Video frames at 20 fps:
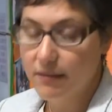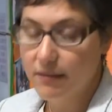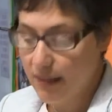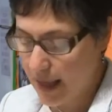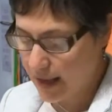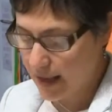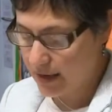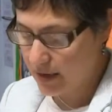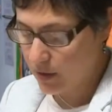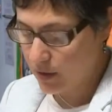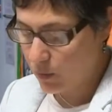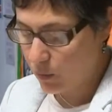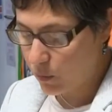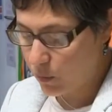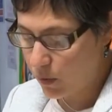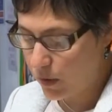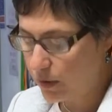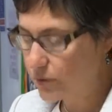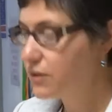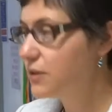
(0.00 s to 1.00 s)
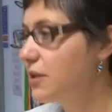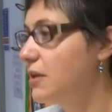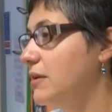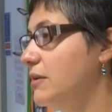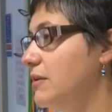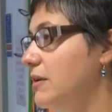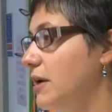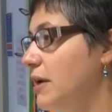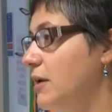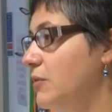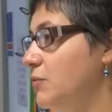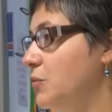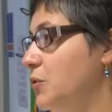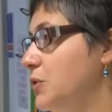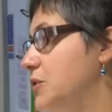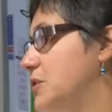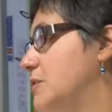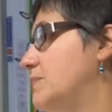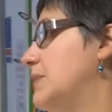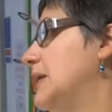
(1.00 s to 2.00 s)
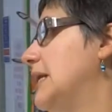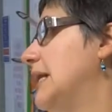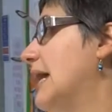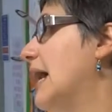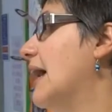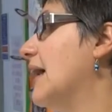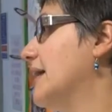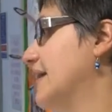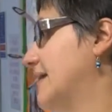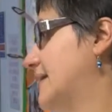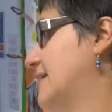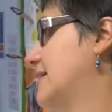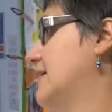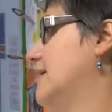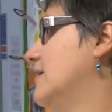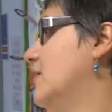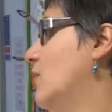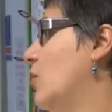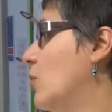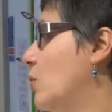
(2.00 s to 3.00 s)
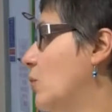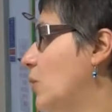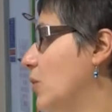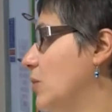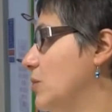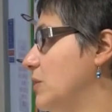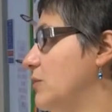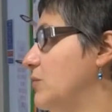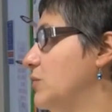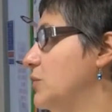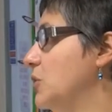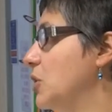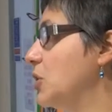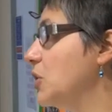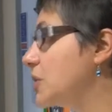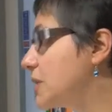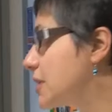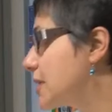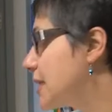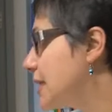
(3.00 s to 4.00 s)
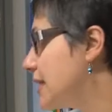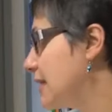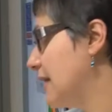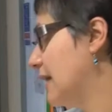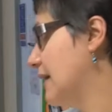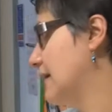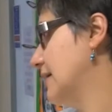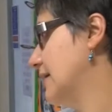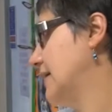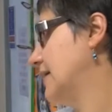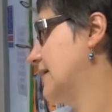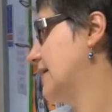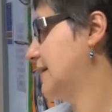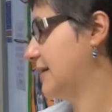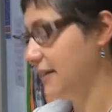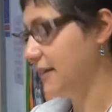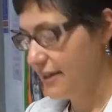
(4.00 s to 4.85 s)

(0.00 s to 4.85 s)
then what it would be like, or what it would look like.